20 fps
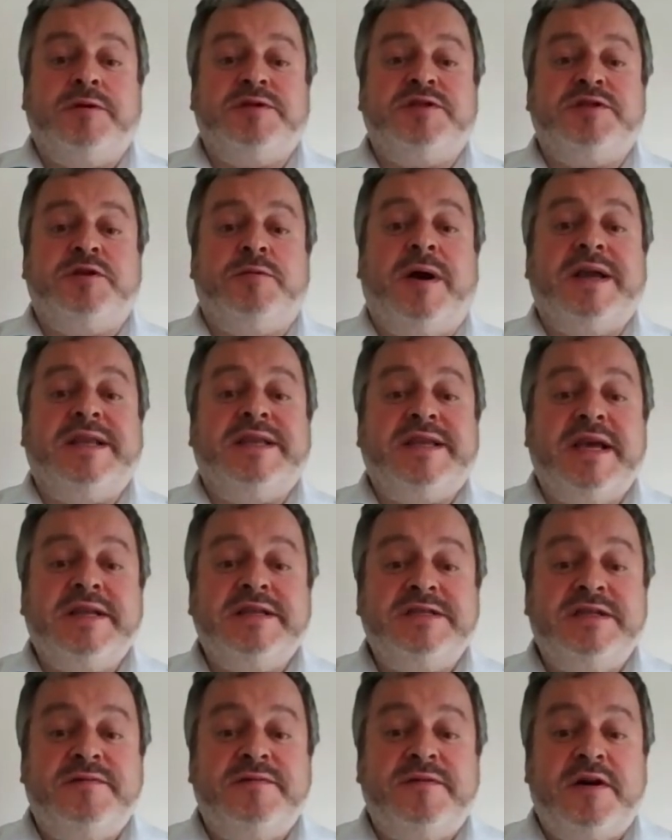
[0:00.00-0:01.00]
us to
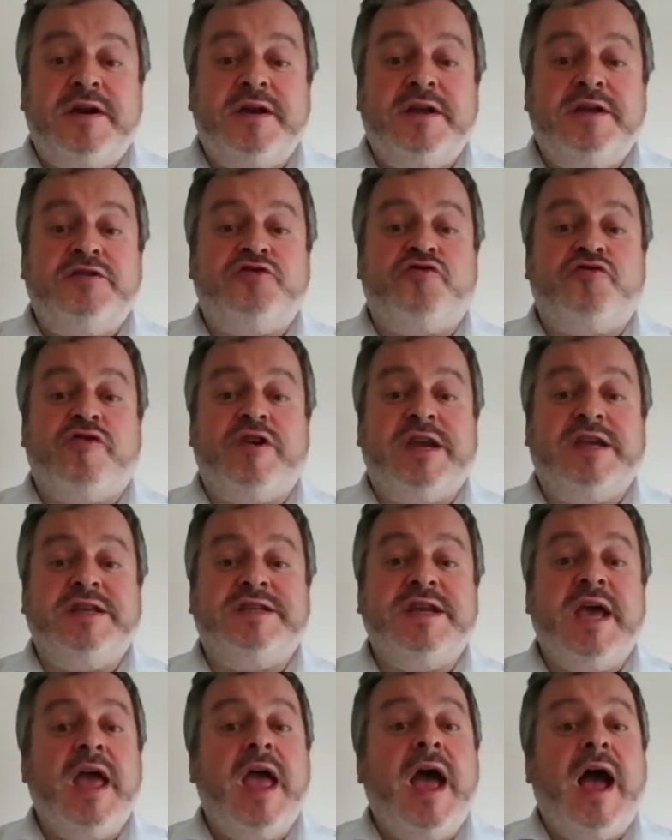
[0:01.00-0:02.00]
identify, treat